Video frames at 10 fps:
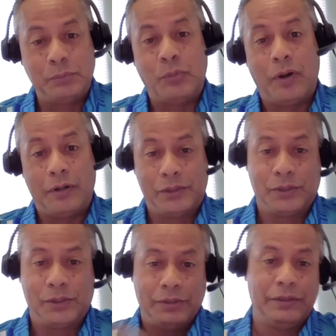I mean, we're
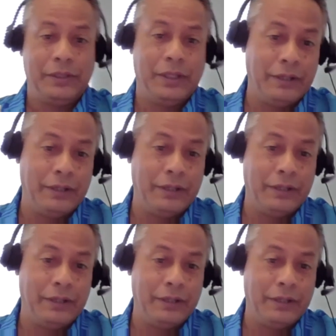small, so
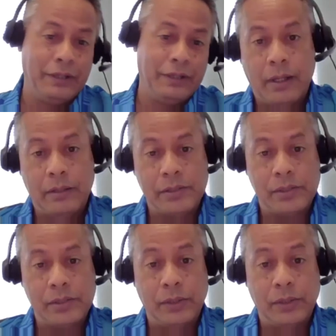everything just goes.